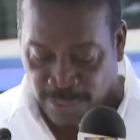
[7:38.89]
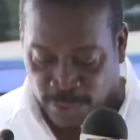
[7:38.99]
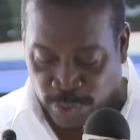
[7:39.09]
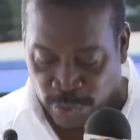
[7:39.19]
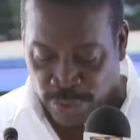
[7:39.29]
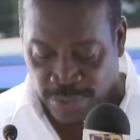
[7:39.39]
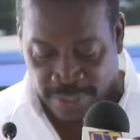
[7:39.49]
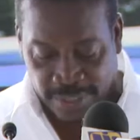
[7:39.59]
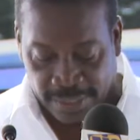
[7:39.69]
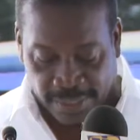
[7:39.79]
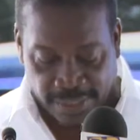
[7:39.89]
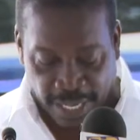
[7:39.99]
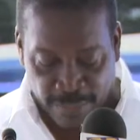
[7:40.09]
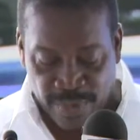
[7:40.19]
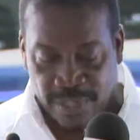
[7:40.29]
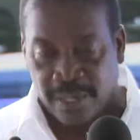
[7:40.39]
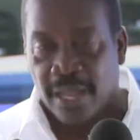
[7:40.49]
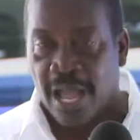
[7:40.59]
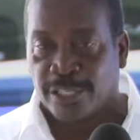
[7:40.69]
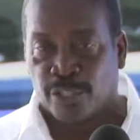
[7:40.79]
secure, stable,
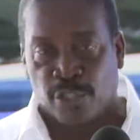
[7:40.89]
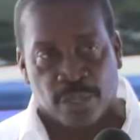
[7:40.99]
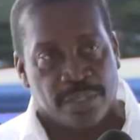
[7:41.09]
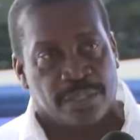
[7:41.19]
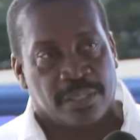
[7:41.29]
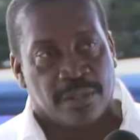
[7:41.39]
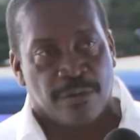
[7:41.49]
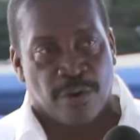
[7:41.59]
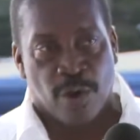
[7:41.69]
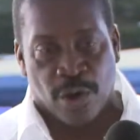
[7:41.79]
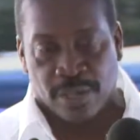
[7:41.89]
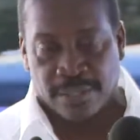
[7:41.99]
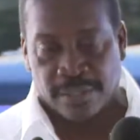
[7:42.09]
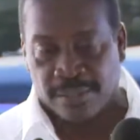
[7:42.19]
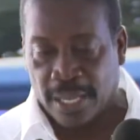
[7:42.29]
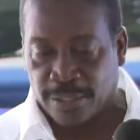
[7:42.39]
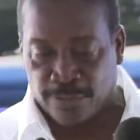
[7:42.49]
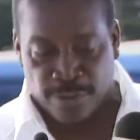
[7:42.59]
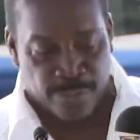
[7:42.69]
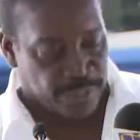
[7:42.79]
and just for all. Thank
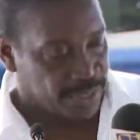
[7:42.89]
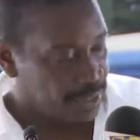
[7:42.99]
you very much.